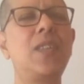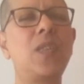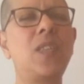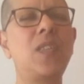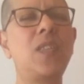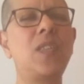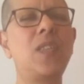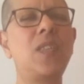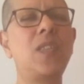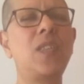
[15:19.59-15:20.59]
So
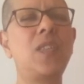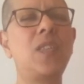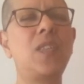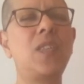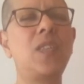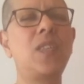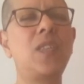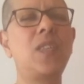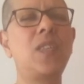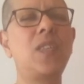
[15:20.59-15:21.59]
starting from
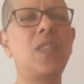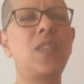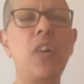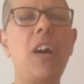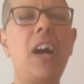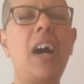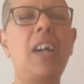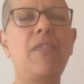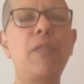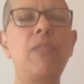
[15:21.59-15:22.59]
opening up your
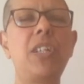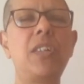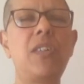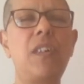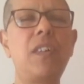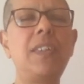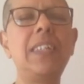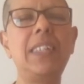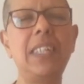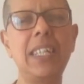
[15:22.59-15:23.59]
heart from
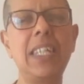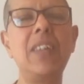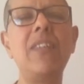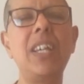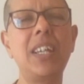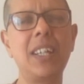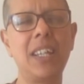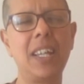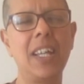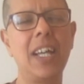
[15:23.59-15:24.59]
generosity, giving,
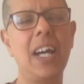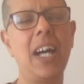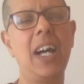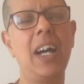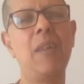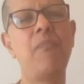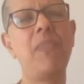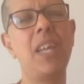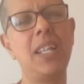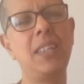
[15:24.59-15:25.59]

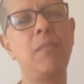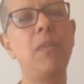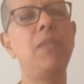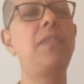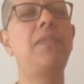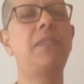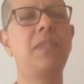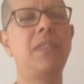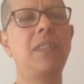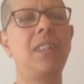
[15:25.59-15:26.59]
is
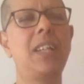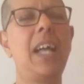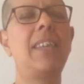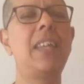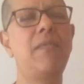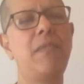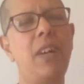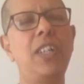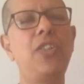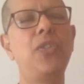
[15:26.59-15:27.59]
beautiful. And then
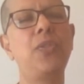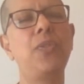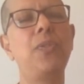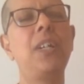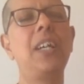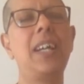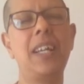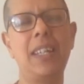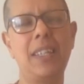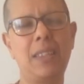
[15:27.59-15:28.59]
virtue
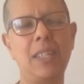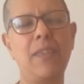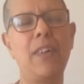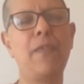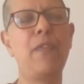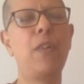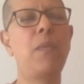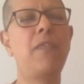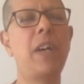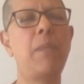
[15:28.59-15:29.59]
is a form
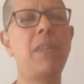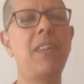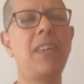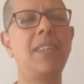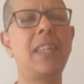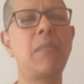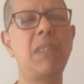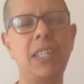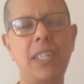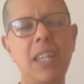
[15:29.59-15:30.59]
of happiness, and
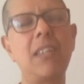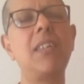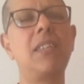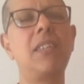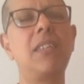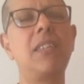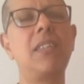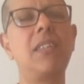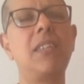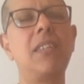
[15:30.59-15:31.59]
meditation is a
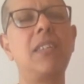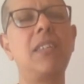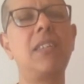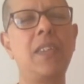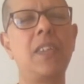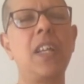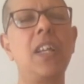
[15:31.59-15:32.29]
form of happiness.